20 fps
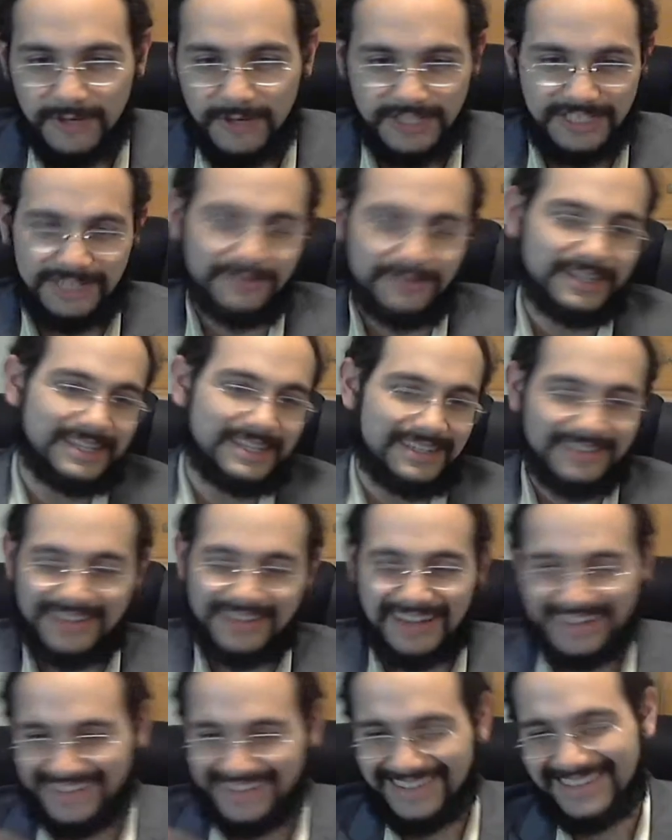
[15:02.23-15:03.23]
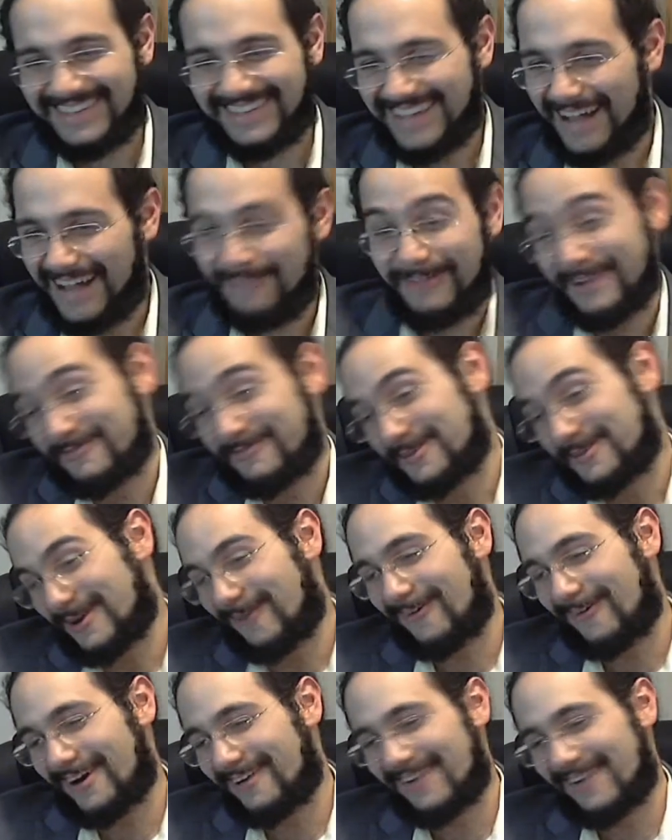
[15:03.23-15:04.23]
watch TYT. Nah. I mean, if you
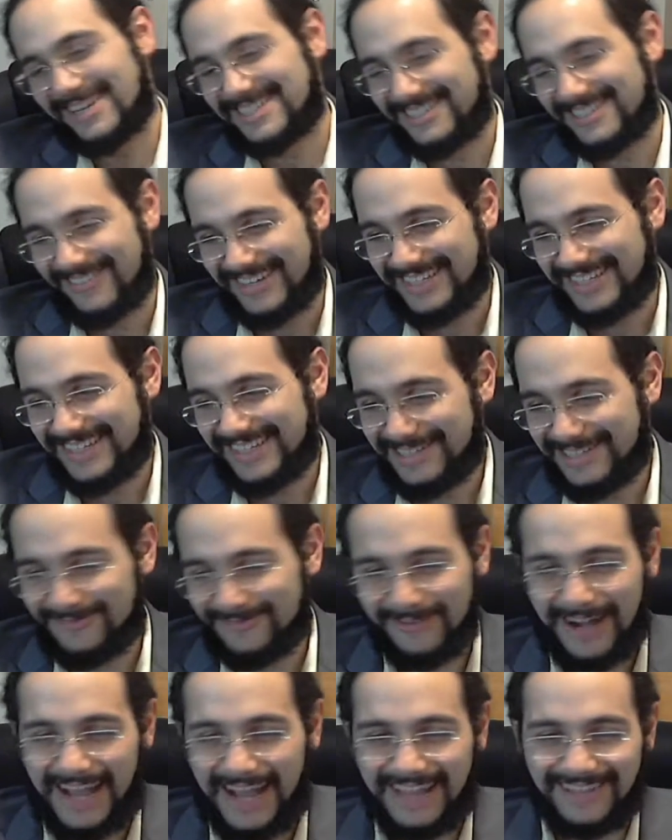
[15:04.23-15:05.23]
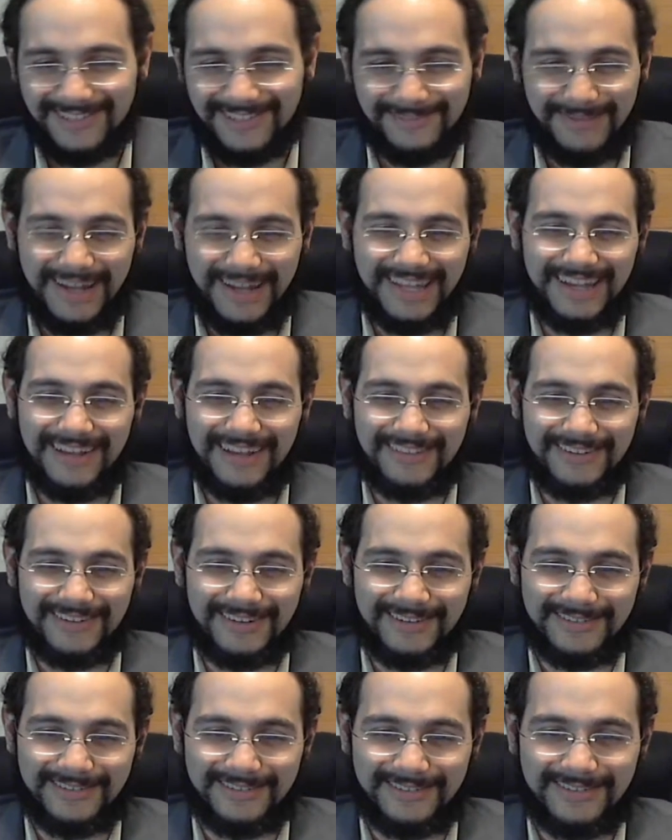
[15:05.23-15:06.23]
don't want to watch TYT, that's fine. There's many
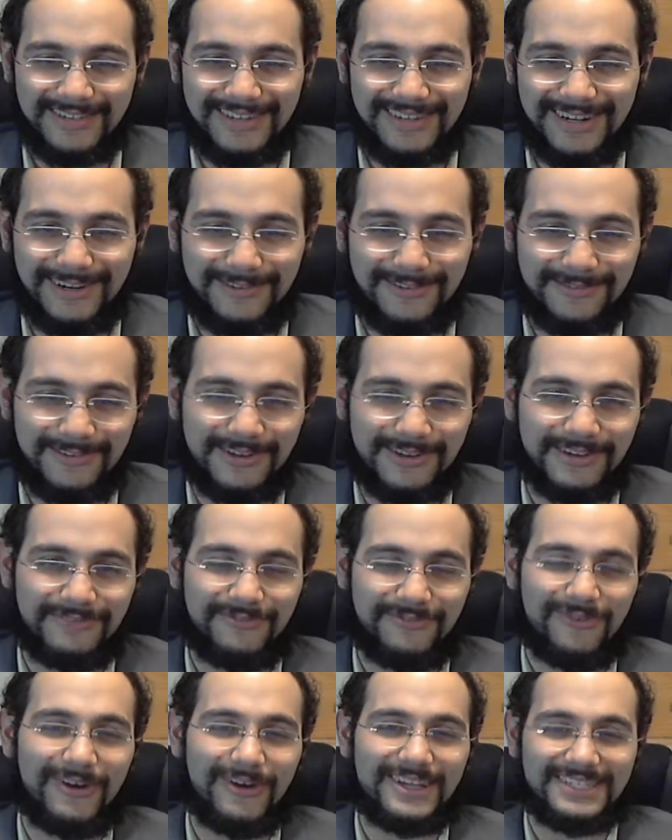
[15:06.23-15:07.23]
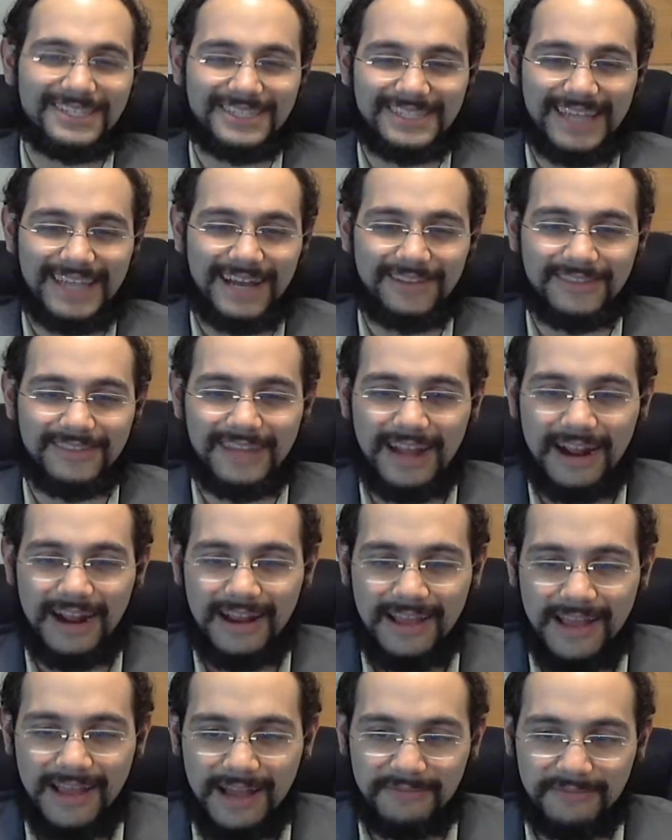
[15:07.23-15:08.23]
other, good voices out
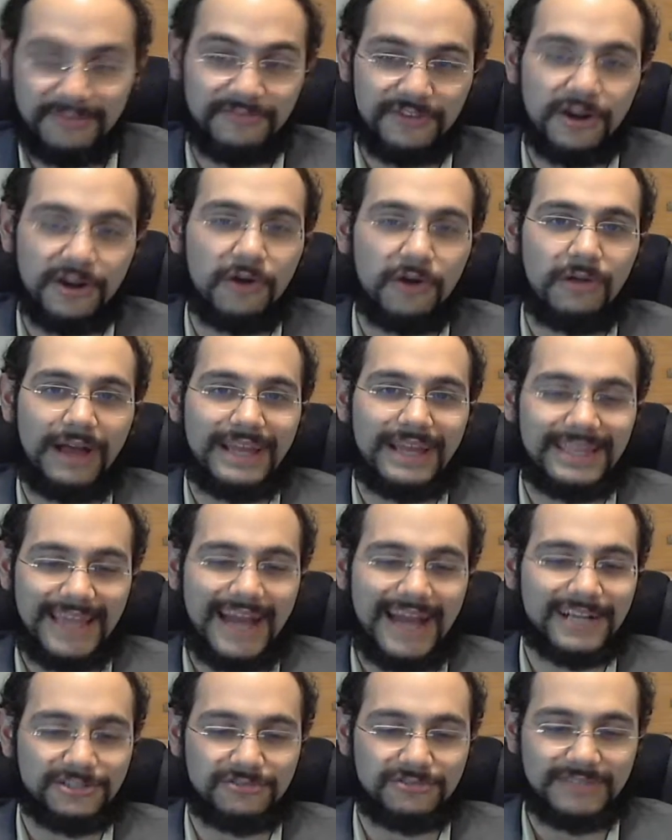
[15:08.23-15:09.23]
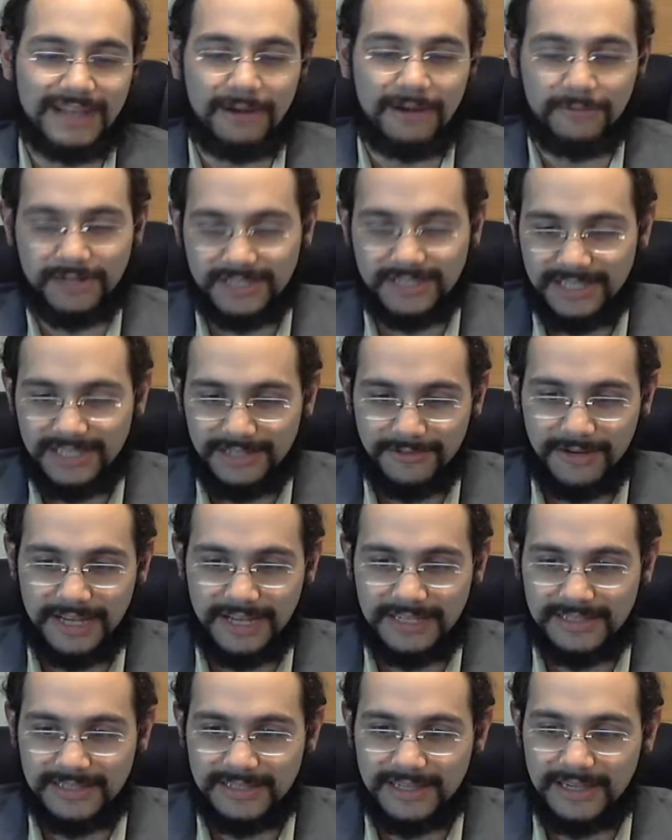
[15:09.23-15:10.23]
there. I mean, if you don't like the actual network
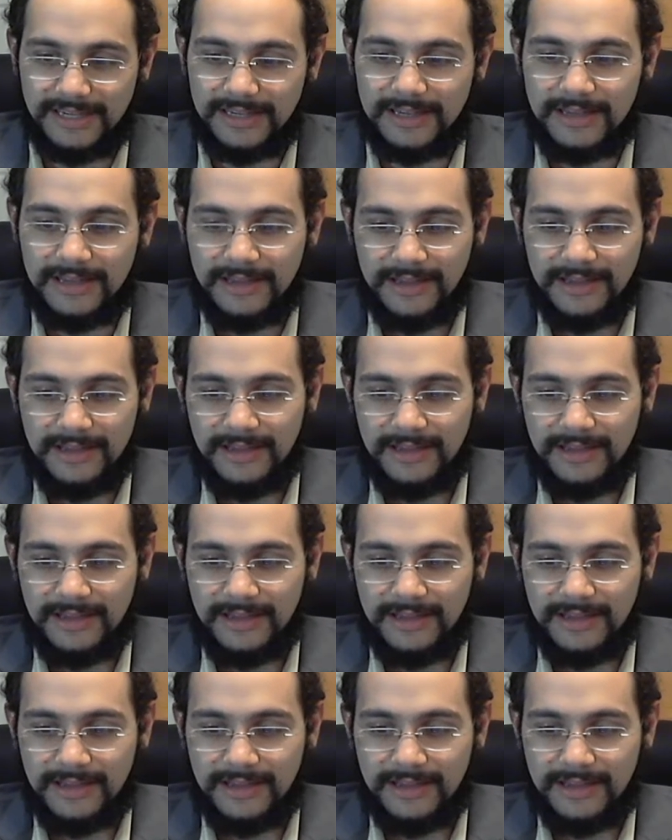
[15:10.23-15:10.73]
TYT,